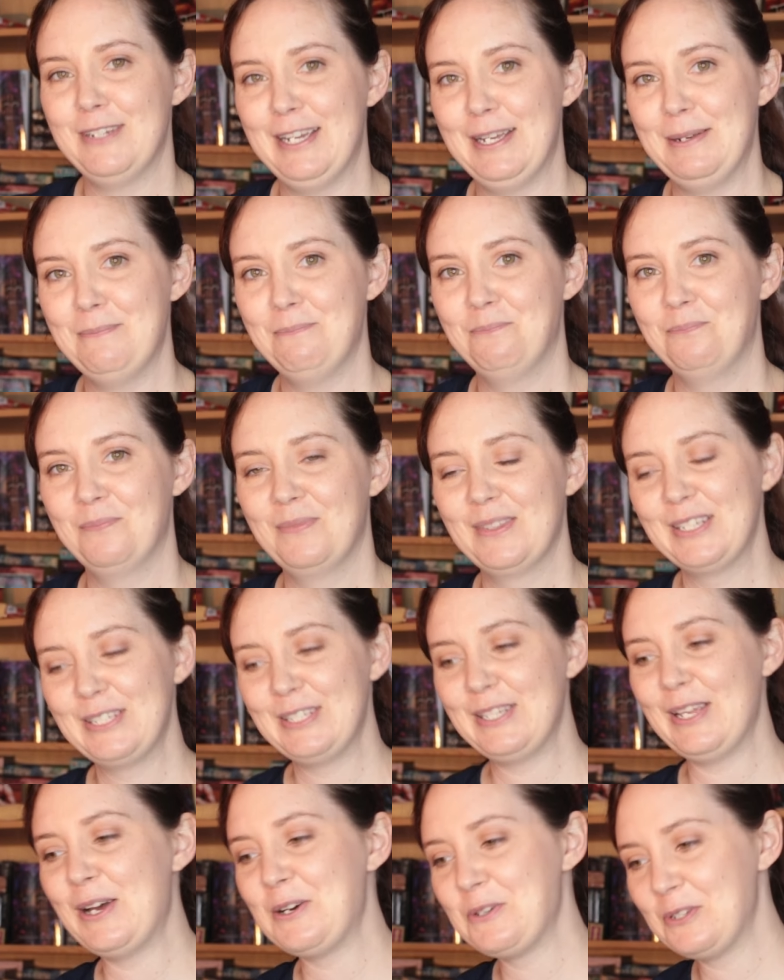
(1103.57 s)
time.
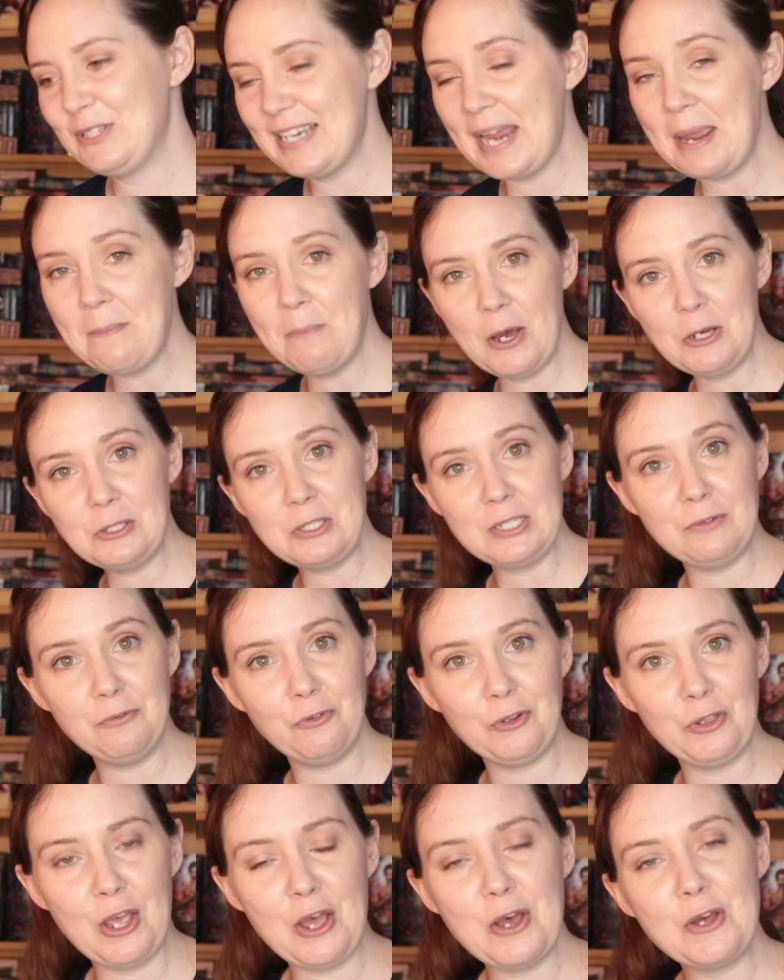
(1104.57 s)
So stay posted
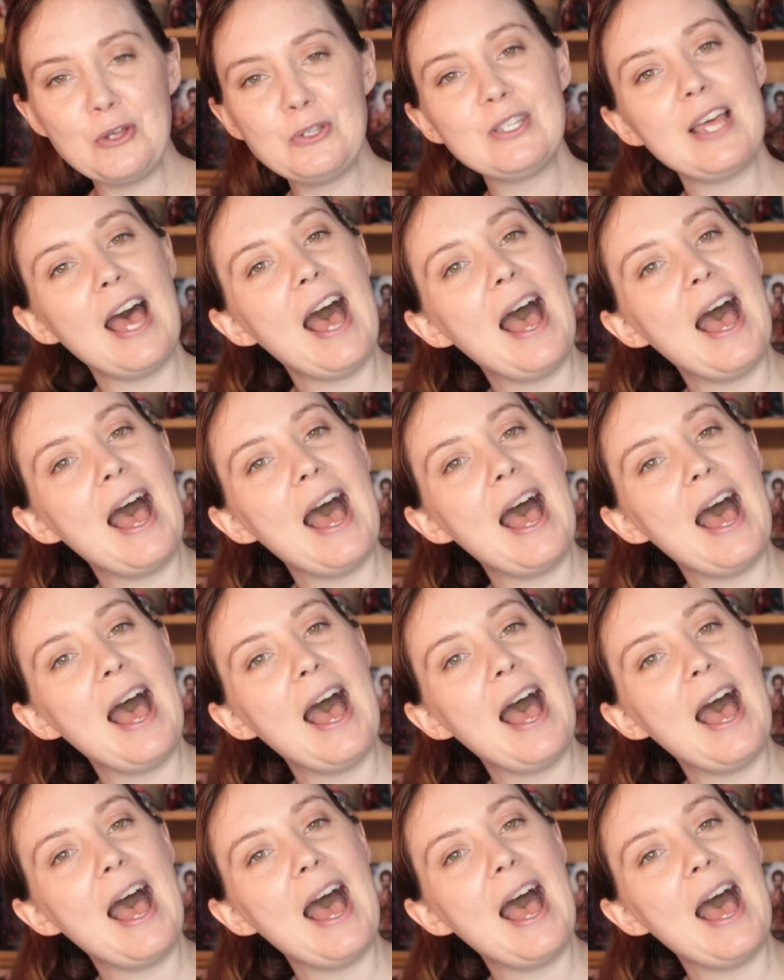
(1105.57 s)
for those.